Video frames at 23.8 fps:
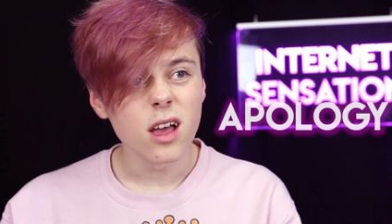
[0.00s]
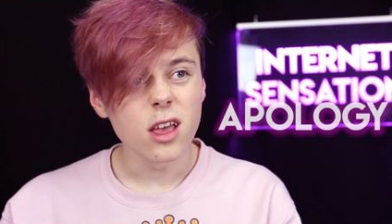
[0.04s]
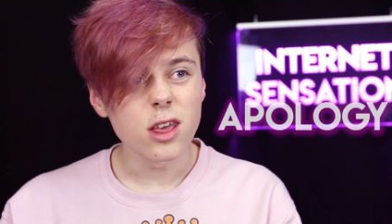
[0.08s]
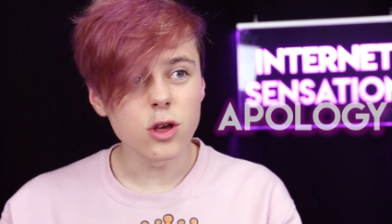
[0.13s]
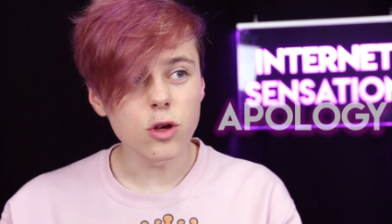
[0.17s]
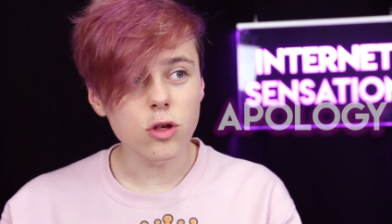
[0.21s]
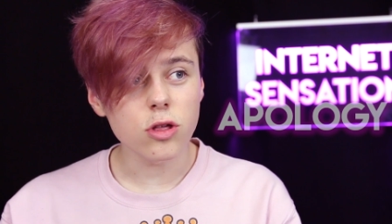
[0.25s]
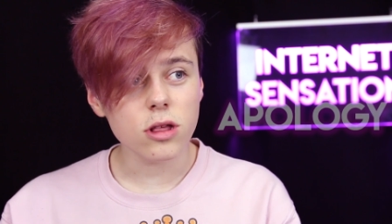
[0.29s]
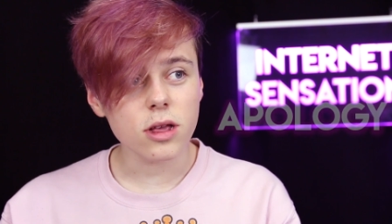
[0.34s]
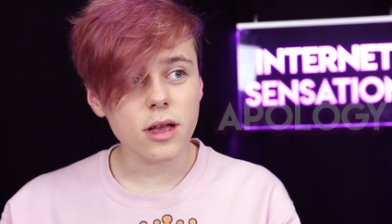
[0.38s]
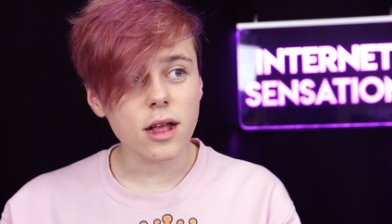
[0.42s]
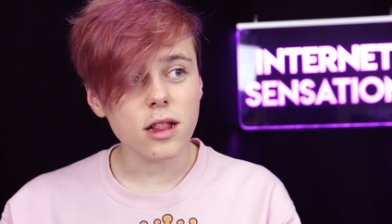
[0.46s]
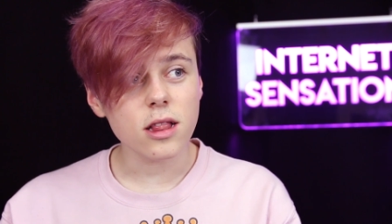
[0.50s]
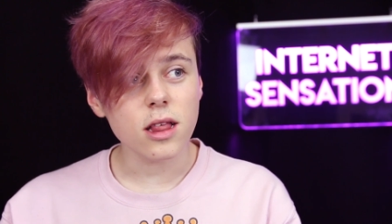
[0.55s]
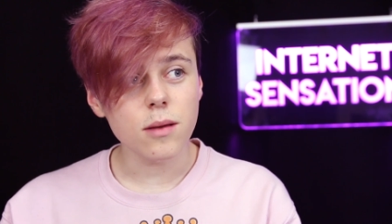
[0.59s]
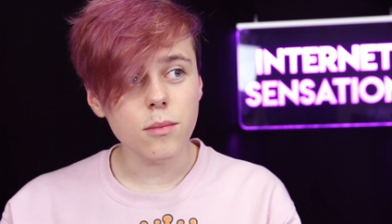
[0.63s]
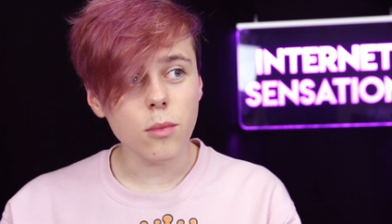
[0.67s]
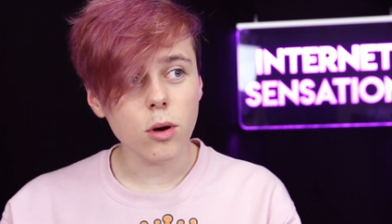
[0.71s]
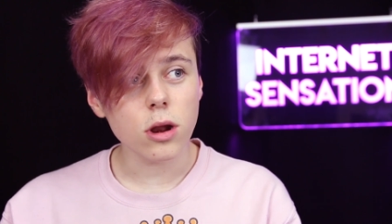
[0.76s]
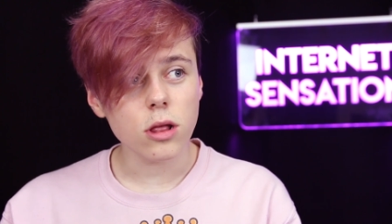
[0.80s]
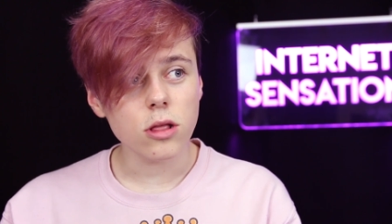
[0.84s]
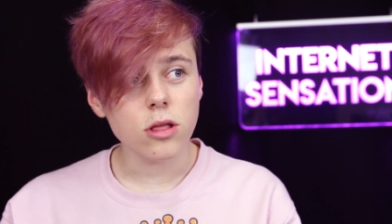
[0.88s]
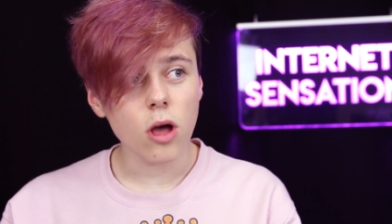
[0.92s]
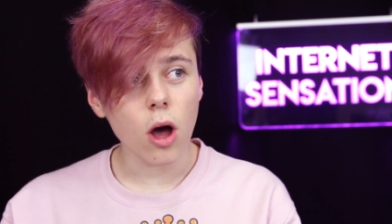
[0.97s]
used to get
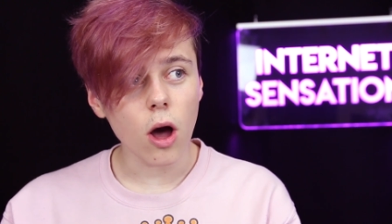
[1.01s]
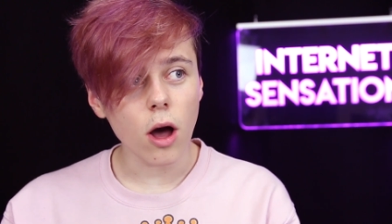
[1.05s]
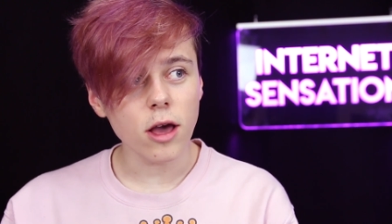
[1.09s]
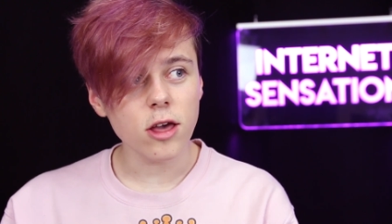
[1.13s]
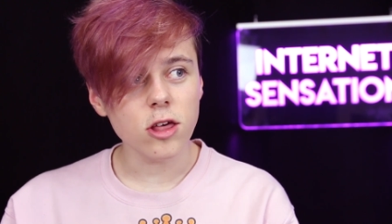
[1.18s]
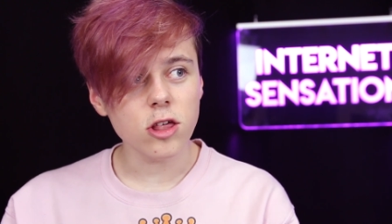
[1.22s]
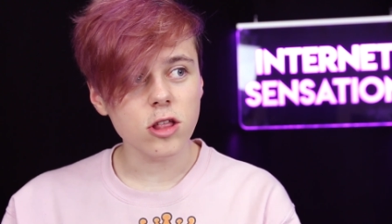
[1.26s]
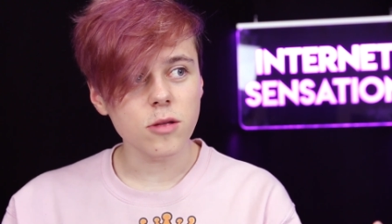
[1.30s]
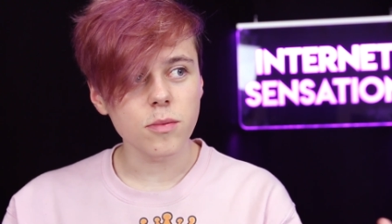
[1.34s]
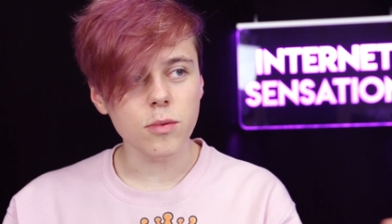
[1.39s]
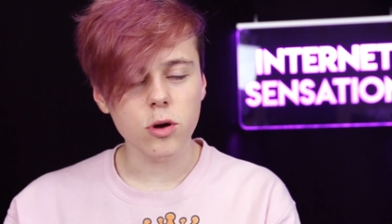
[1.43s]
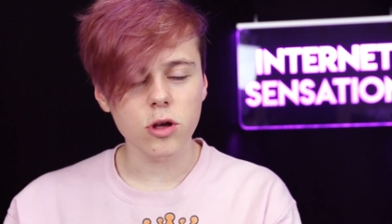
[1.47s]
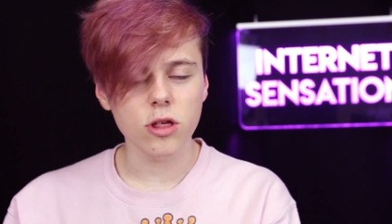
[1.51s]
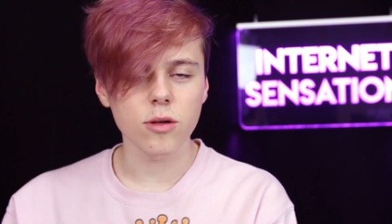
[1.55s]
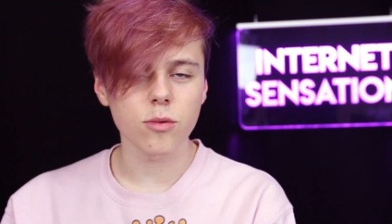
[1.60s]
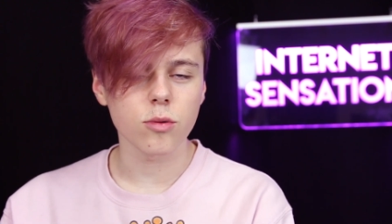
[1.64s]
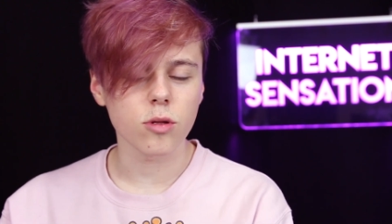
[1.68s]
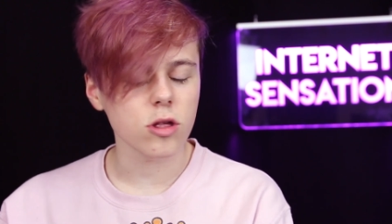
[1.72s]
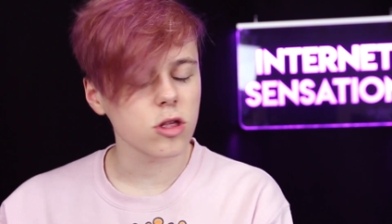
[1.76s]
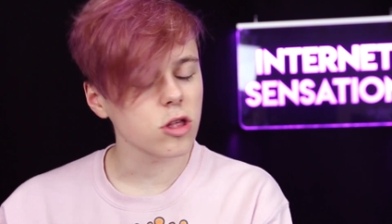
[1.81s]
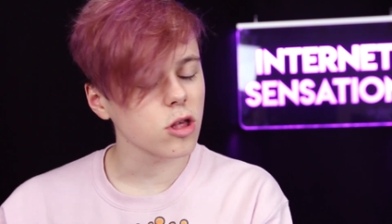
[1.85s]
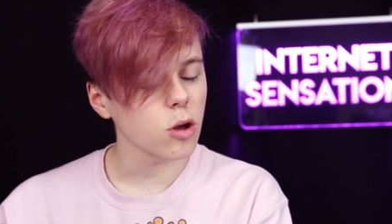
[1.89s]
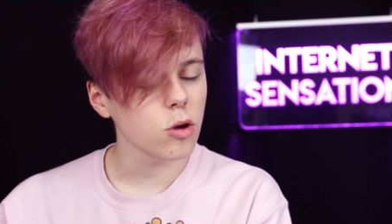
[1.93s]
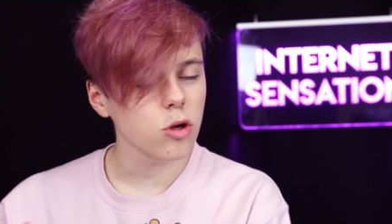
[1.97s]
demonetized because it
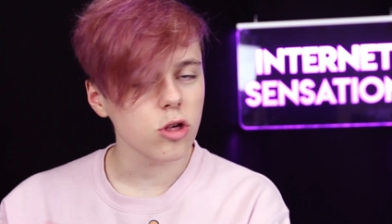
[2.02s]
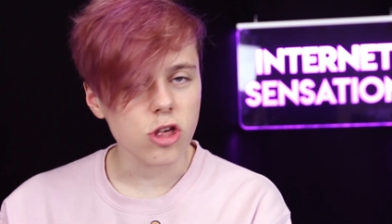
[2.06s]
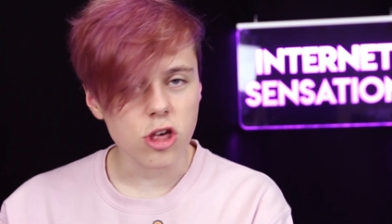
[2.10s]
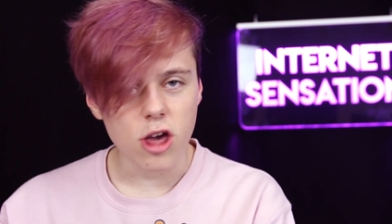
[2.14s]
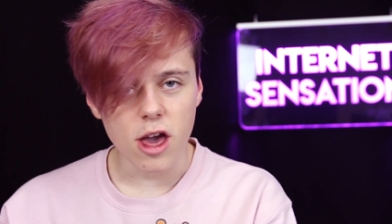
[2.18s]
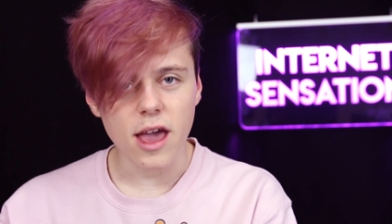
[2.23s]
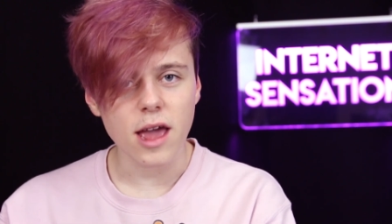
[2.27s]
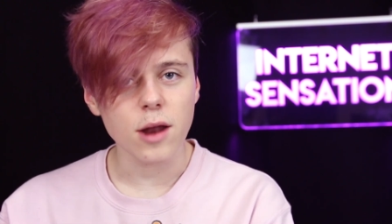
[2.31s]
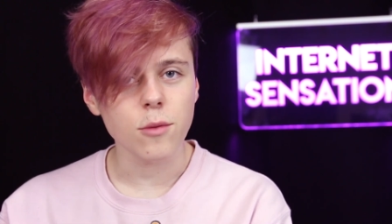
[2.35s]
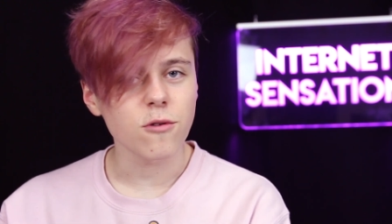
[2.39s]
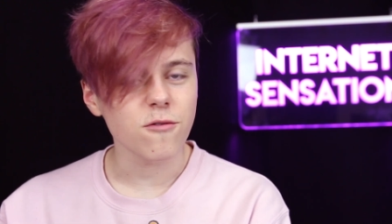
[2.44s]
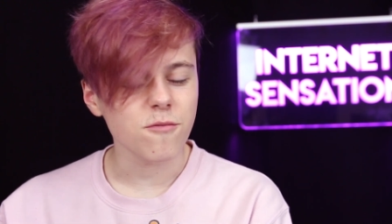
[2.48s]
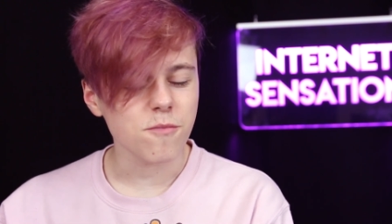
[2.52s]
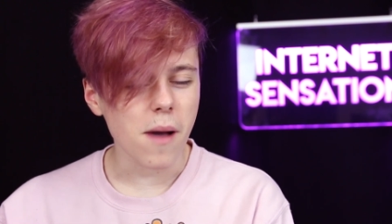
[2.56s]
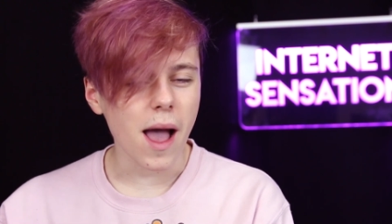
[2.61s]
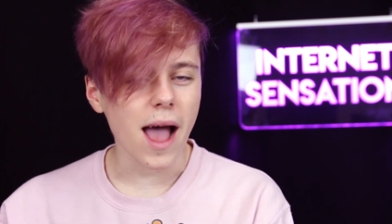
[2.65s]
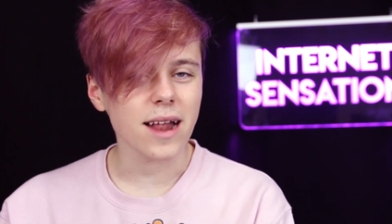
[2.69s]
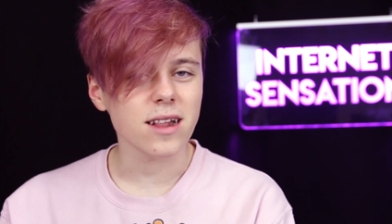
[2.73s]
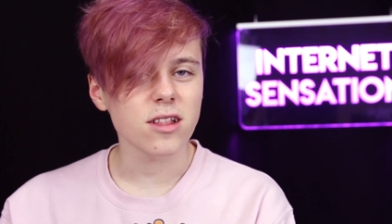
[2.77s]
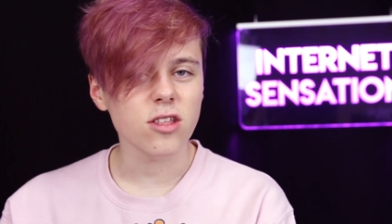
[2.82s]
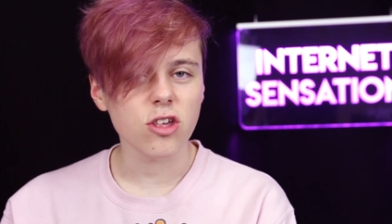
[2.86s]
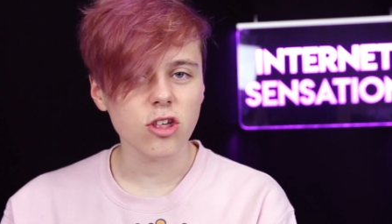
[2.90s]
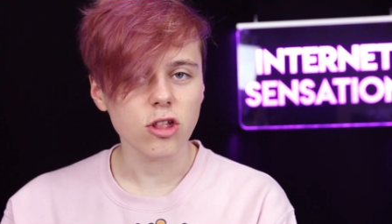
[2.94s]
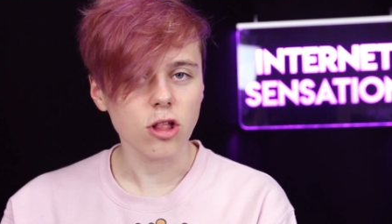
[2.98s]
was associated with
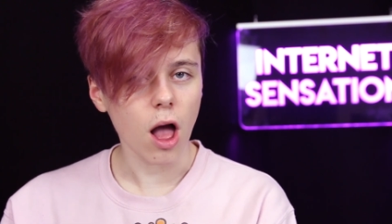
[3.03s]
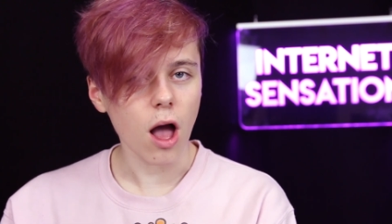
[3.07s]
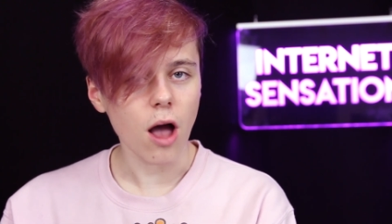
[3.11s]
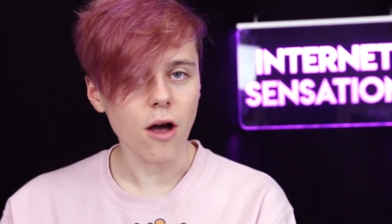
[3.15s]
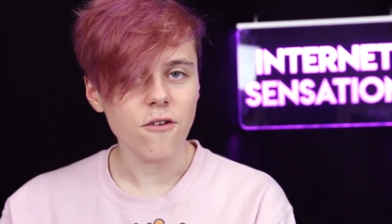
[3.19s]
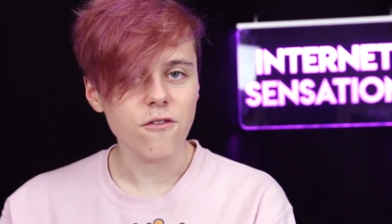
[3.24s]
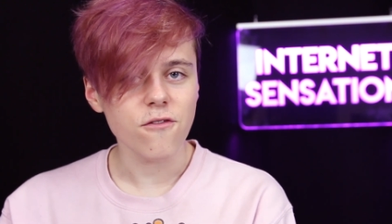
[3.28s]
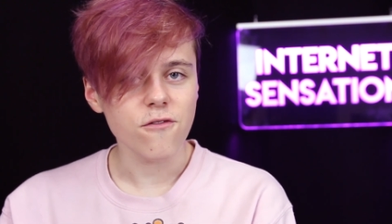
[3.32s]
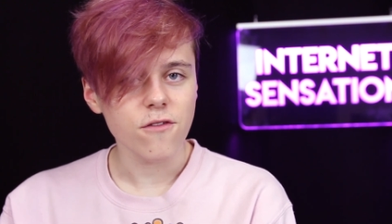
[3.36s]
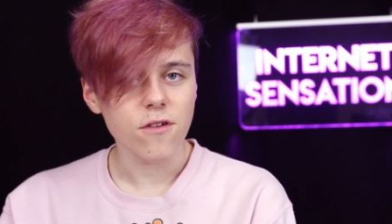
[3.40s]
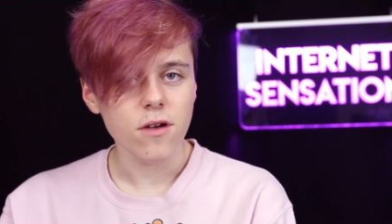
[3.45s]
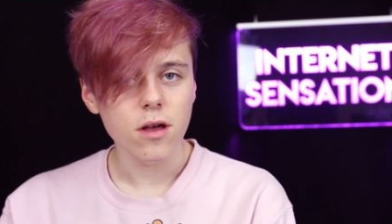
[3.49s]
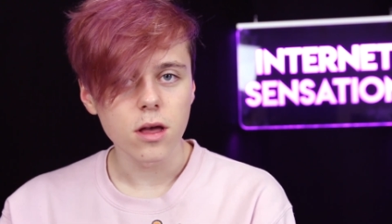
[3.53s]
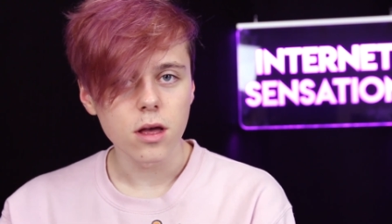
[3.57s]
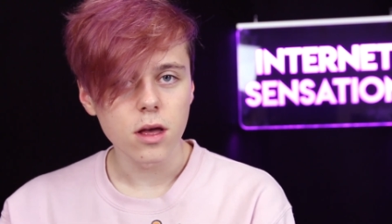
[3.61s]
bad stuff.